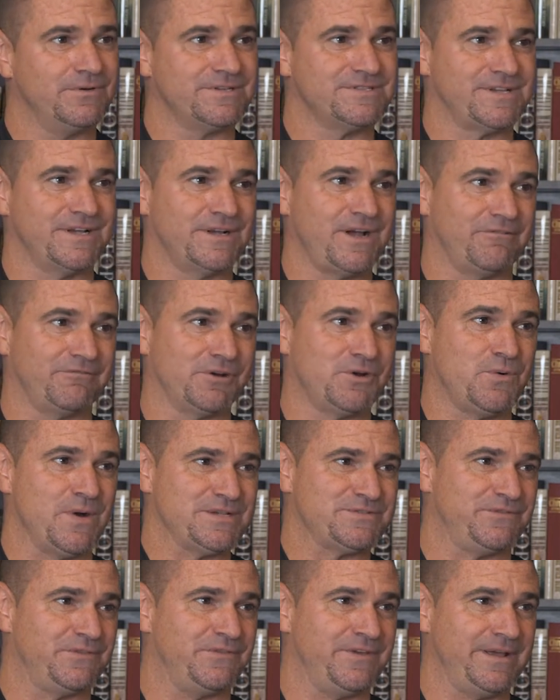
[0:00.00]
because I got
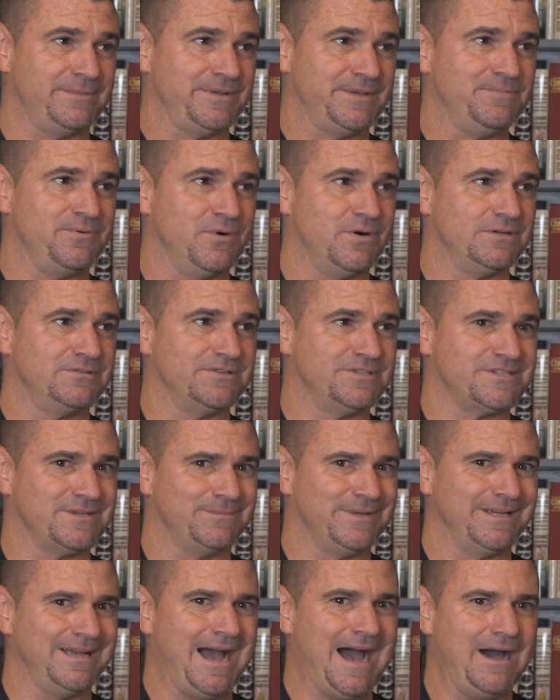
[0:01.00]
requests for family portraits. I'm
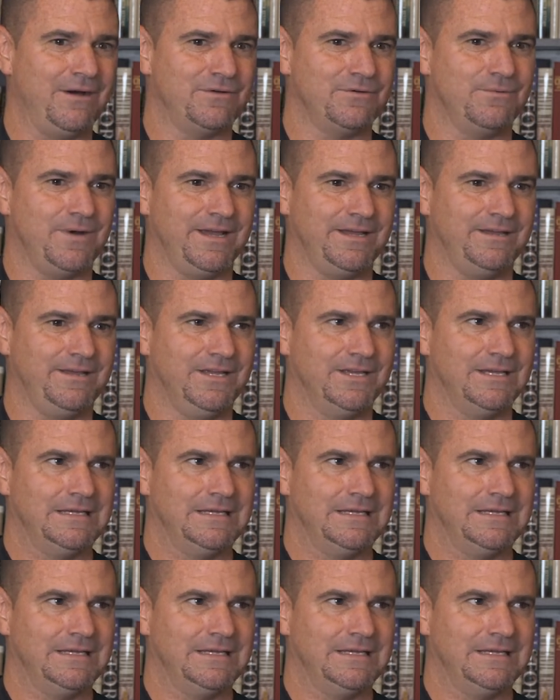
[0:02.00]
like, how do I